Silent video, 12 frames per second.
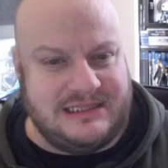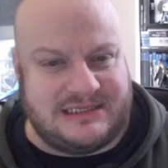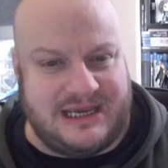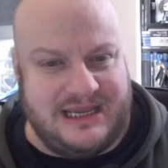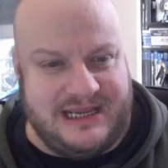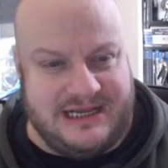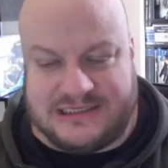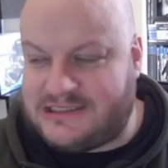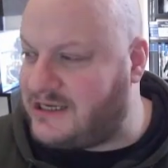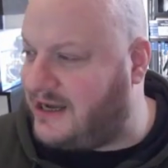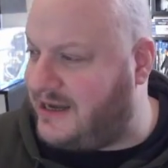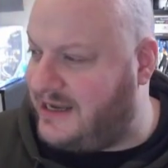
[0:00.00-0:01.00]
And uh,
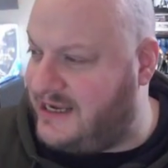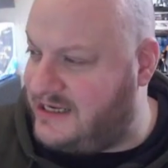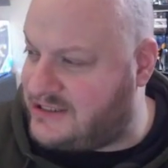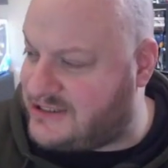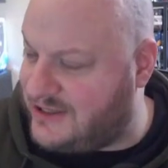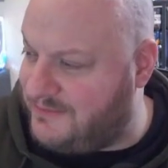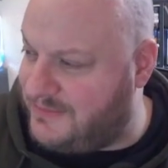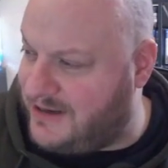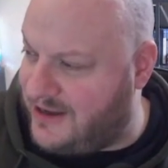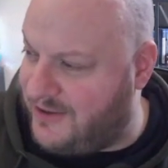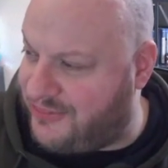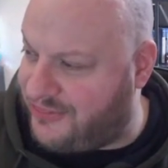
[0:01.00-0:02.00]
here's uh, here's
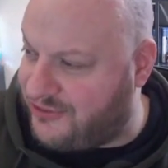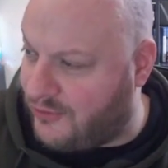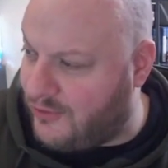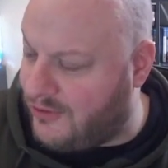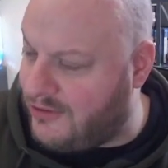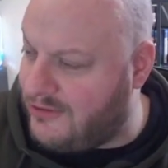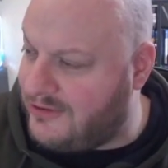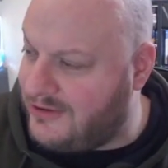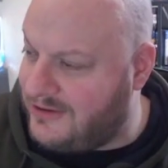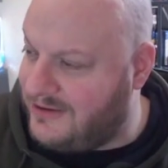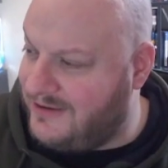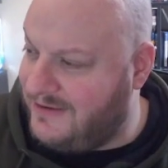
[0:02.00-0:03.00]
some uh,
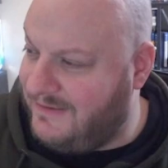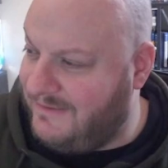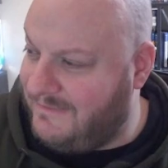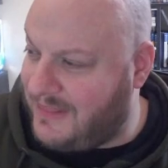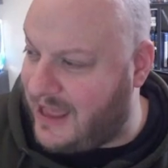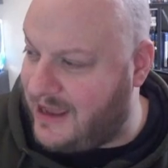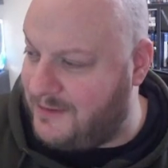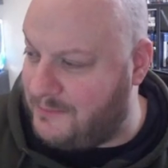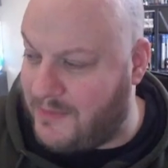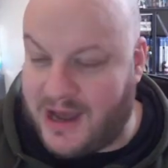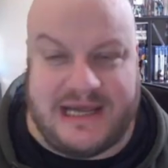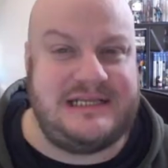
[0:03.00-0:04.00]
Thor
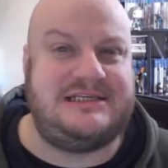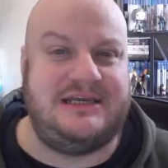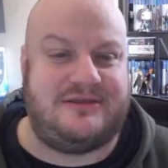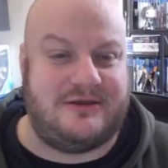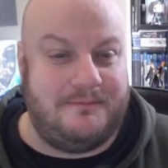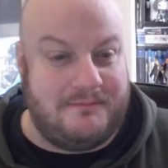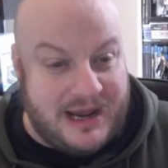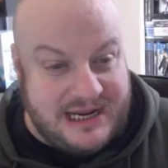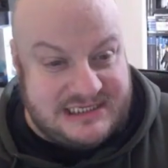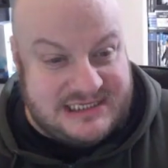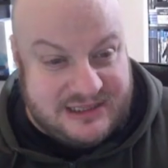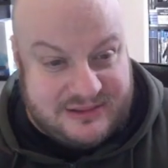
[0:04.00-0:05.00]
and Mighty Th
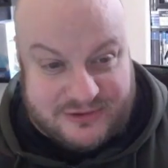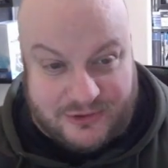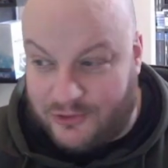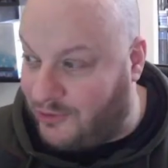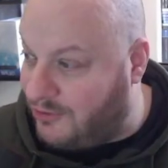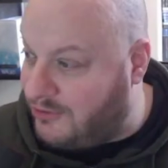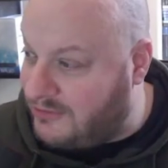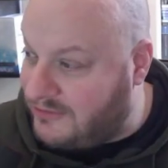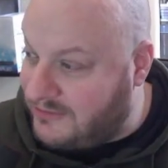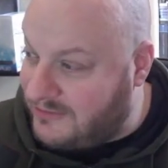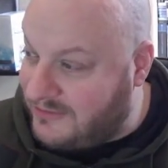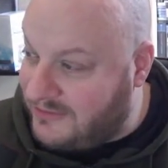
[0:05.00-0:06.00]
Mighty
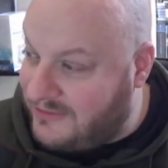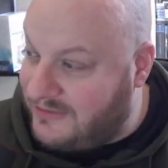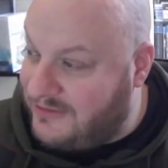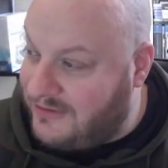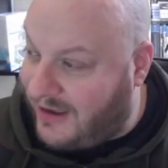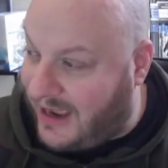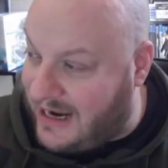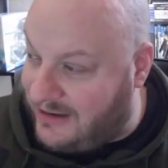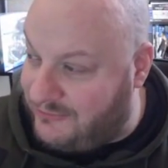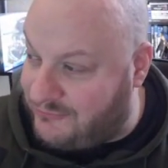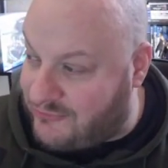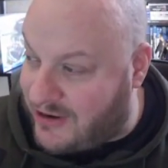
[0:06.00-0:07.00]
Thor
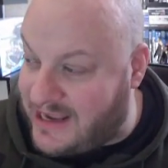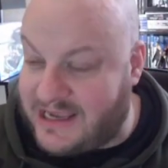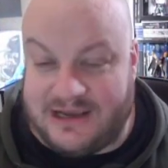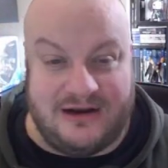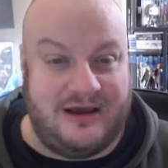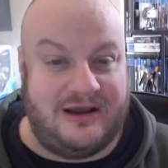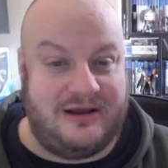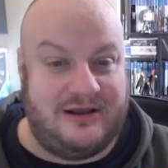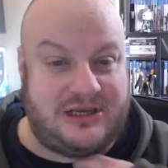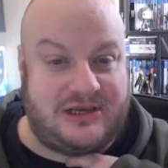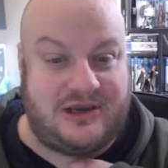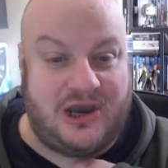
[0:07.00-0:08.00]
and
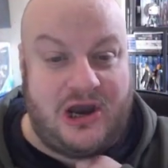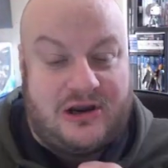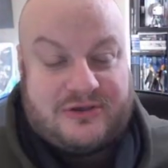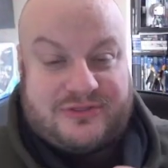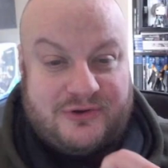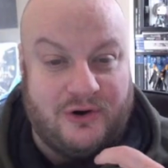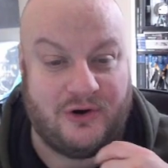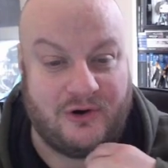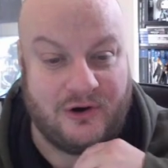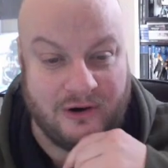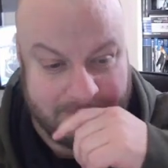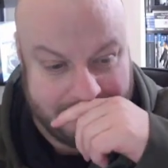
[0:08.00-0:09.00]
regular Cuck
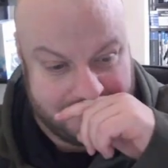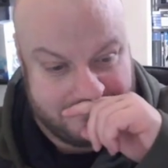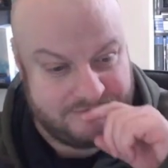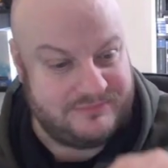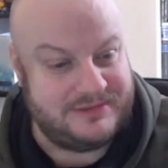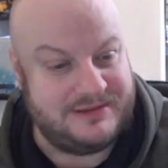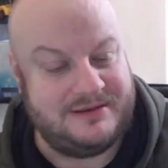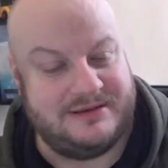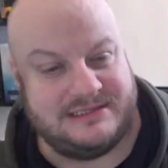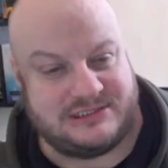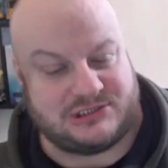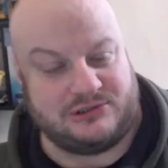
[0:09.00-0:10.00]
Thor
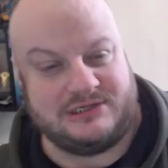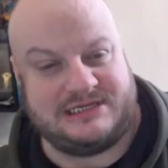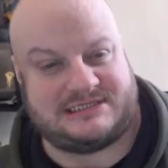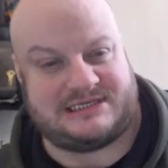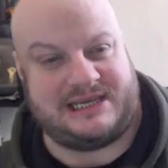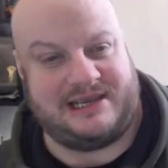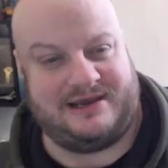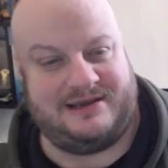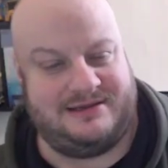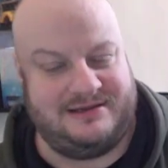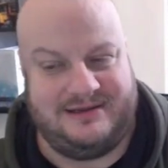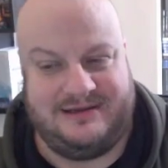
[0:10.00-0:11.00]
toys
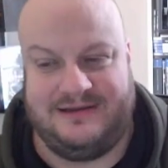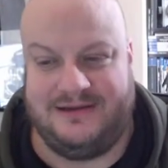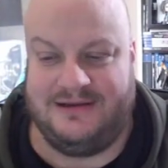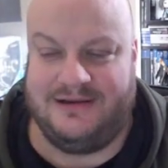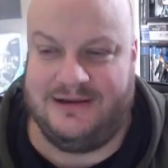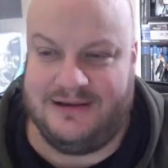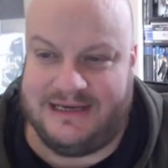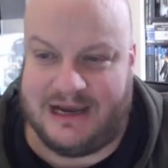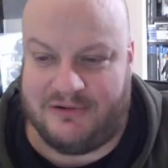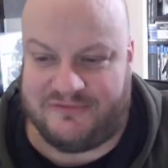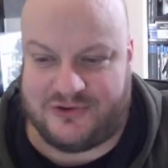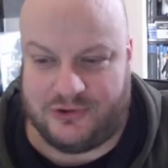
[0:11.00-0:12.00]
here.
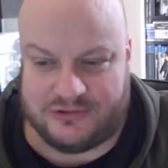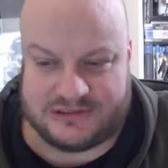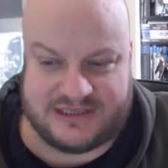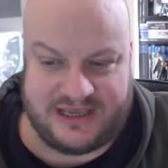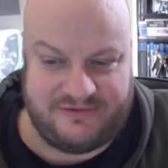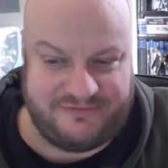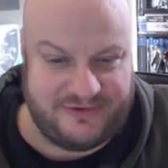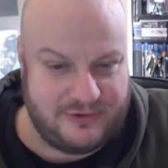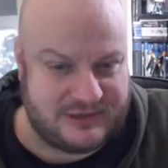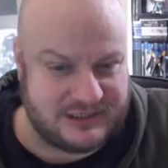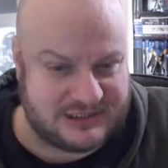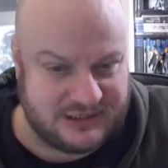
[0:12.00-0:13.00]
Now, of course,
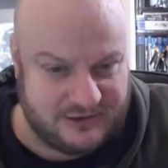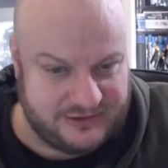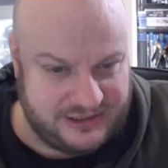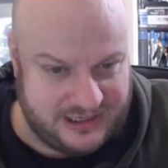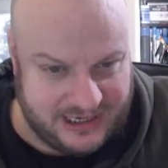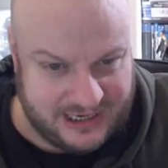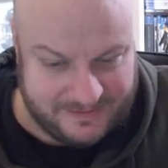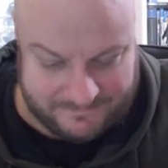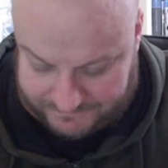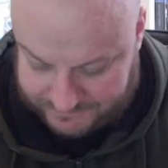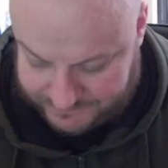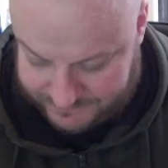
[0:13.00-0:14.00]
focus on
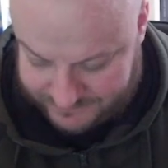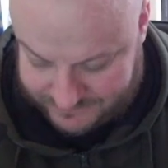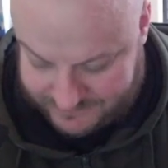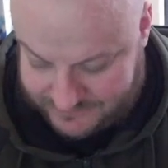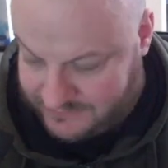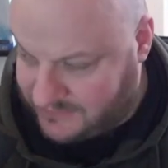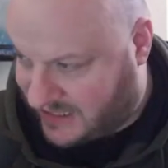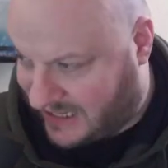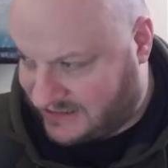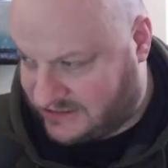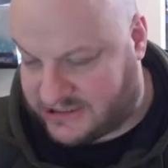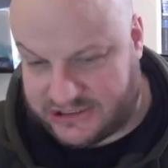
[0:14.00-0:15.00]
um,
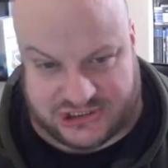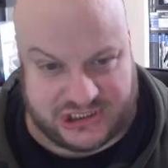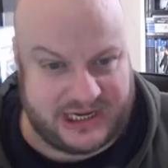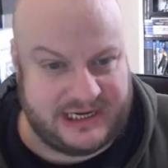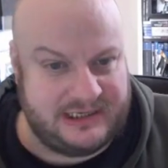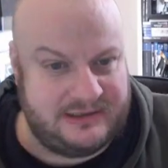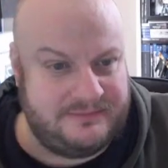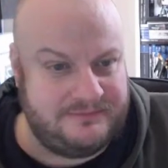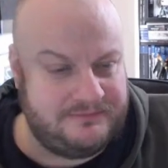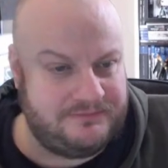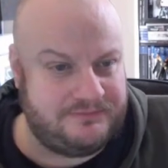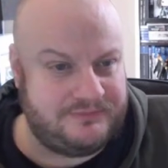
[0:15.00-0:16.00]
Cancer Jane.